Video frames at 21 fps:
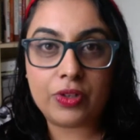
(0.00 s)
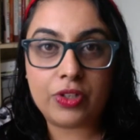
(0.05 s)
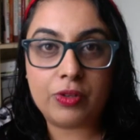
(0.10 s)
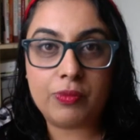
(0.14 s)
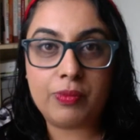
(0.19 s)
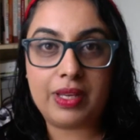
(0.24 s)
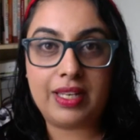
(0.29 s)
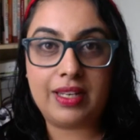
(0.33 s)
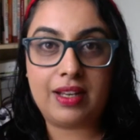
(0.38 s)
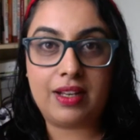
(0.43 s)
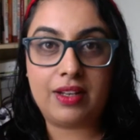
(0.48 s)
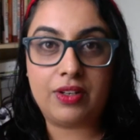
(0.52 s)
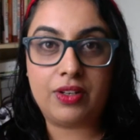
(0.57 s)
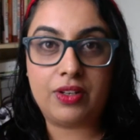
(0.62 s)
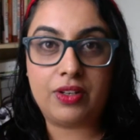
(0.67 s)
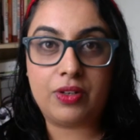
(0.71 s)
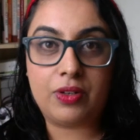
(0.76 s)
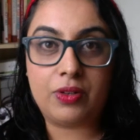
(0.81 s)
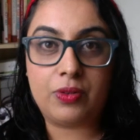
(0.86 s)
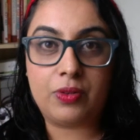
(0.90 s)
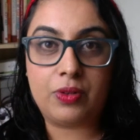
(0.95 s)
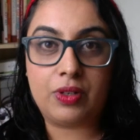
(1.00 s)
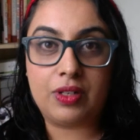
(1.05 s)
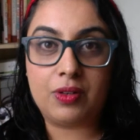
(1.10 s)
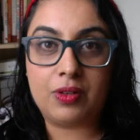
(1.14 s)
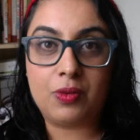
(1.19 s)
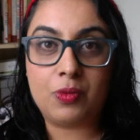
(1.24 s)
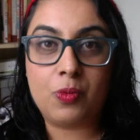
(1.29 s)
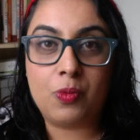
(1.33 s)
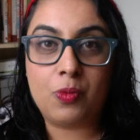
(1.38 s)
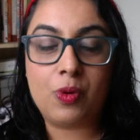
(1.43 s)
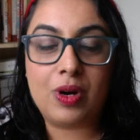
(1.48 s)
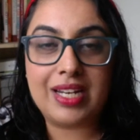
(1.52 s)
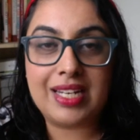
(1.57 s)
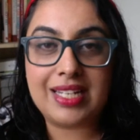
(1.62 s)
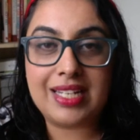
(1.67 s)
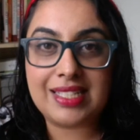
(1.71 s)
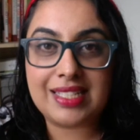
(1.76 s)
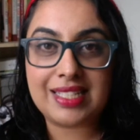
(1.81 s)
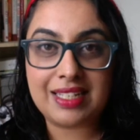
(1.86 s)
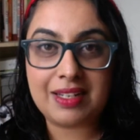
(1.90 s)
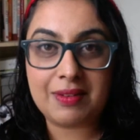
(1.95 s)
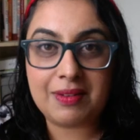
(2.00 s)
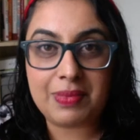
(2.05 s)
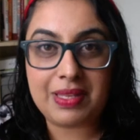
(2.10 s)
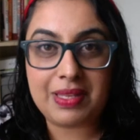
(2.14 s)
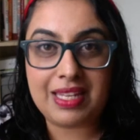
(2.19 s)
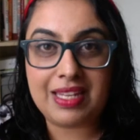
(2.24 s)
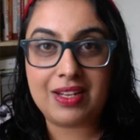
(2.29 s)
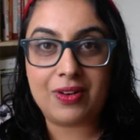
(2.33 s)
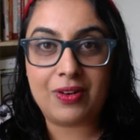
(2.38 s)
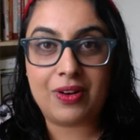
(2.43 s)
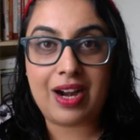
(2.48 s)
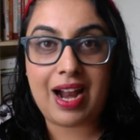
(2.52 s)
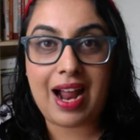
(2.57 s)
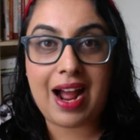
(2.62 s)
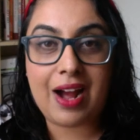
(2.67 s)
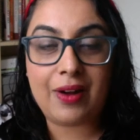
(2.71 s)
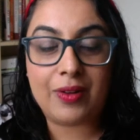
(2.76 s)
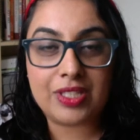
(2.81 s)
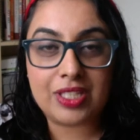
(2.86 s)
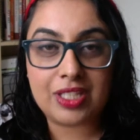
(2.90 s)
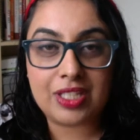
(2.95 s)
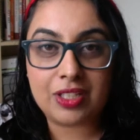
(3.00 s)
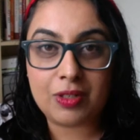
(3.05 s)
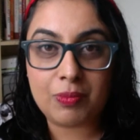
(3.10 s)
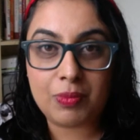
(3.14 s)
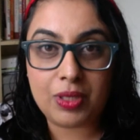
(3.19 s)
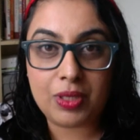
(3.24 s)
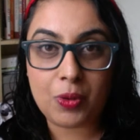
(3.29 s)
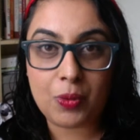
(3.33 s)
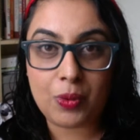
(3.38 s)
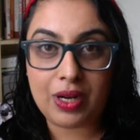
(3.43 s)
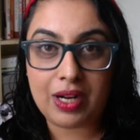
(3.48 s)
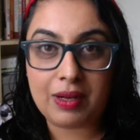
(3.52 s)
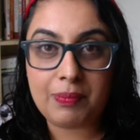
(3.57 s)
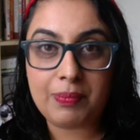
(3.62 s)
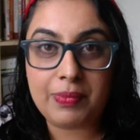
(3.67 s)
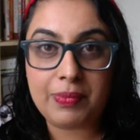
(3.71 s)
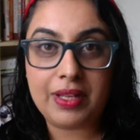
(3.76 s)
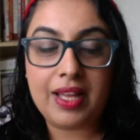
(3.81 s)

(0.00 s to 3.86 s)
You may not know what it's going to be or how it's going to blow up.